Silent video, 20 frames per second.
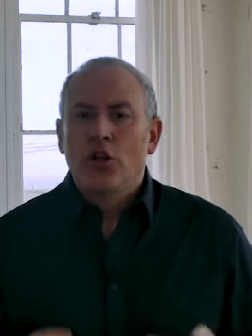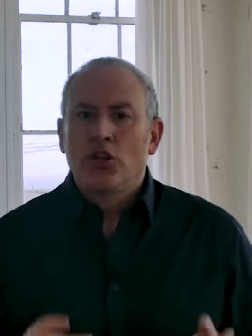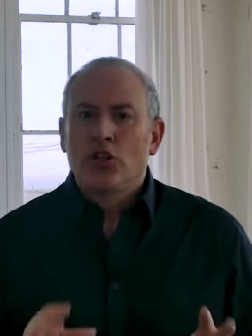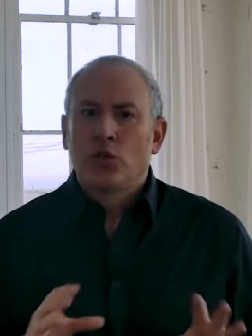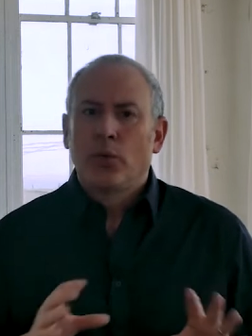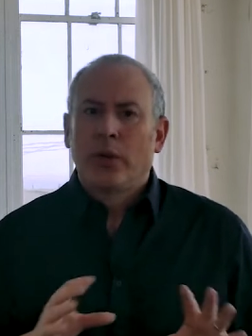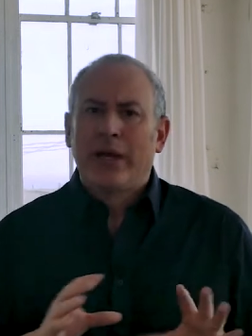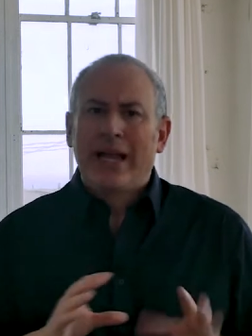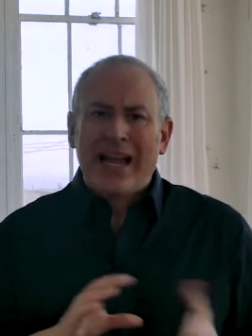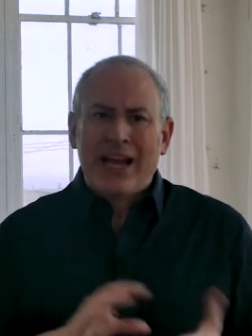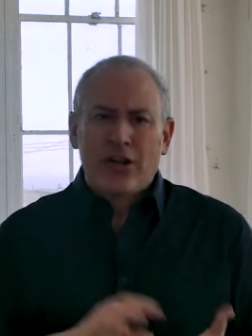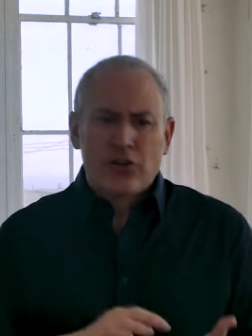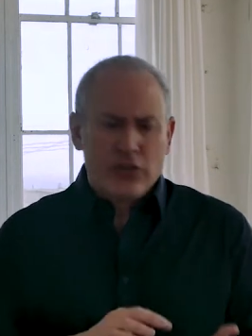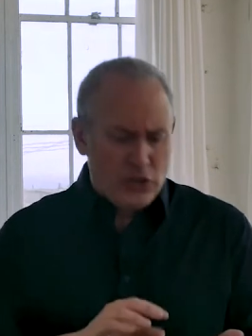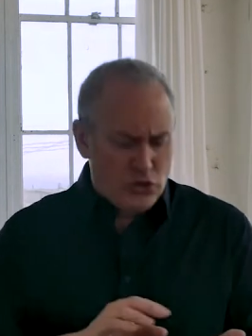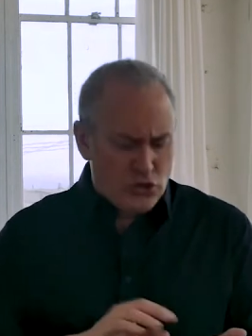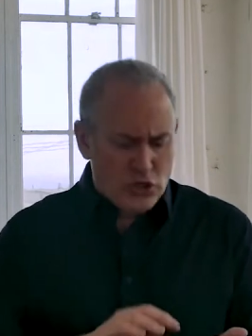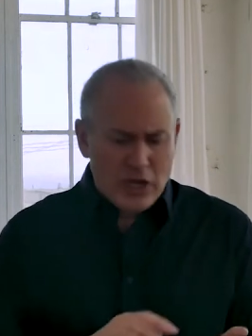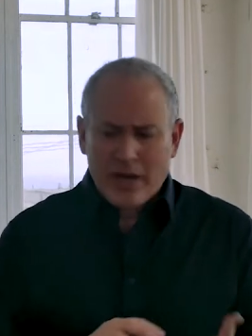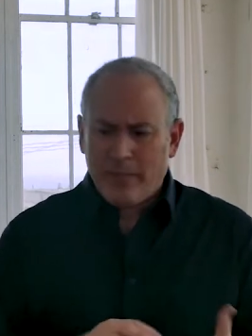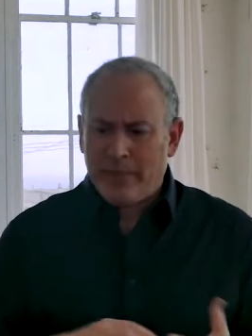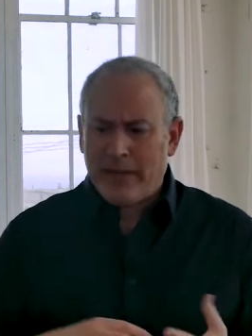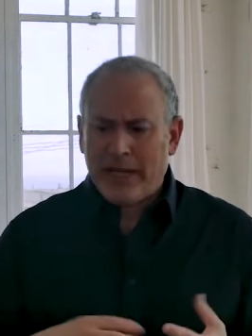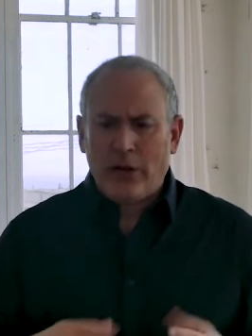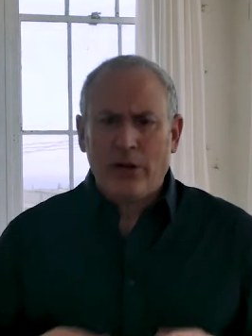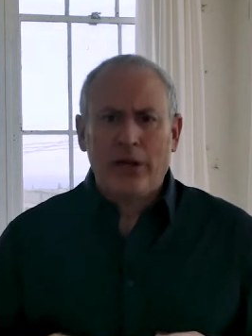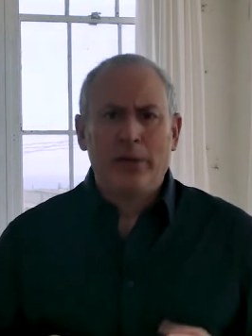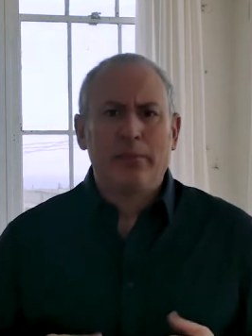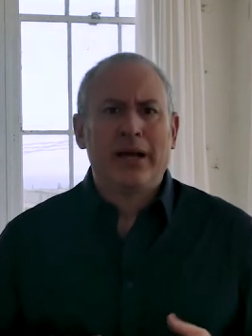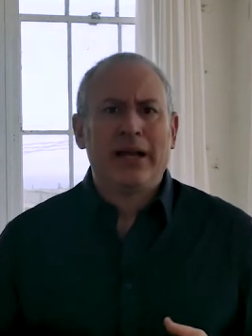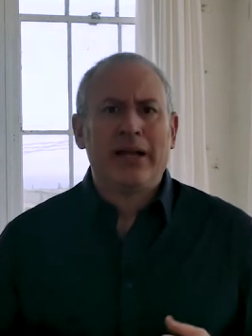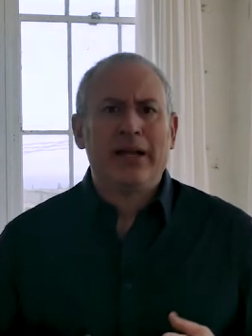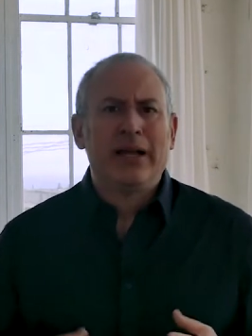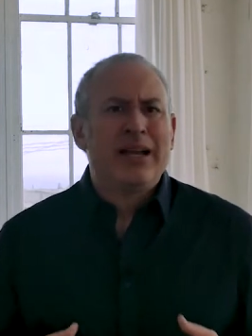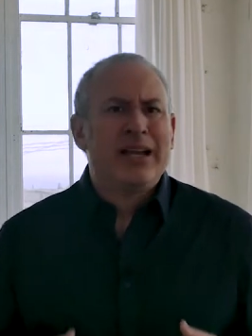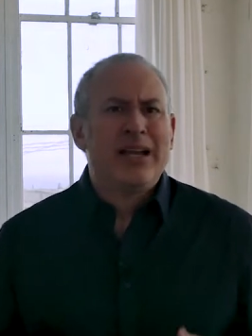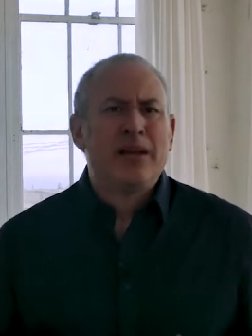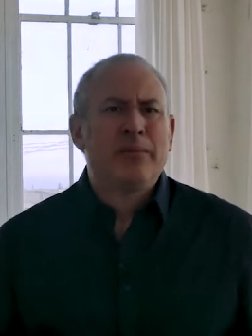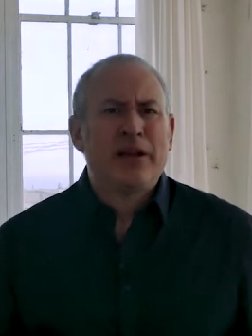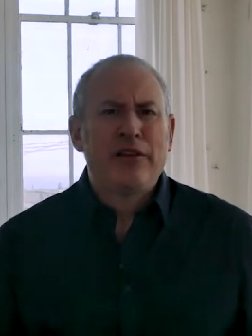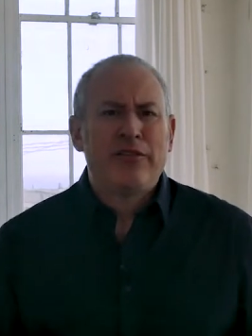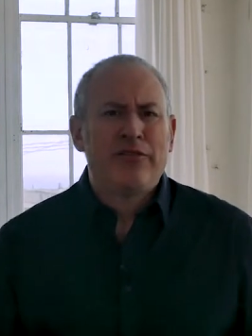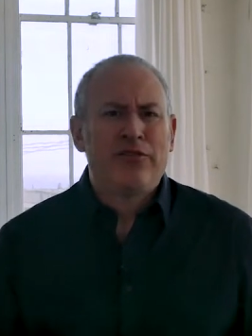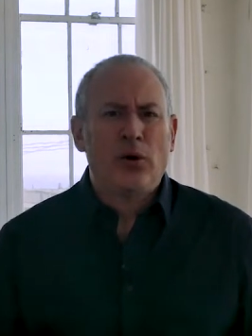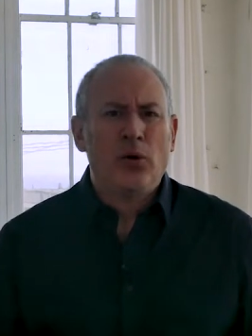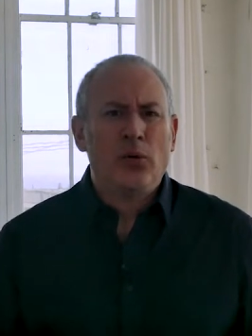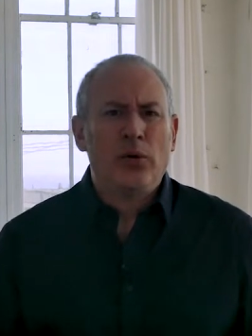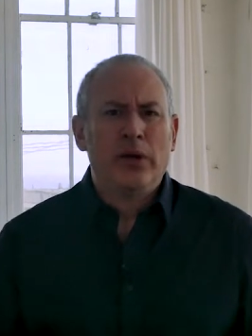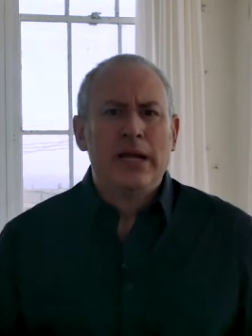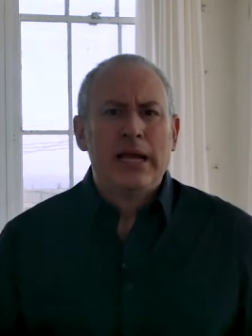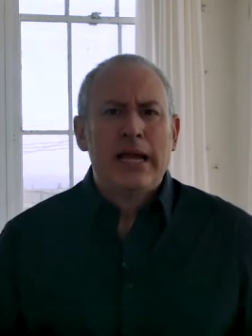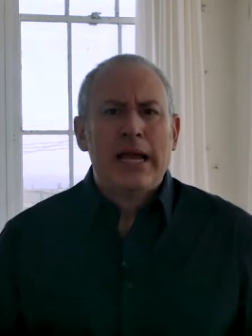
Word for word: So I actually jot them down in my, in my phone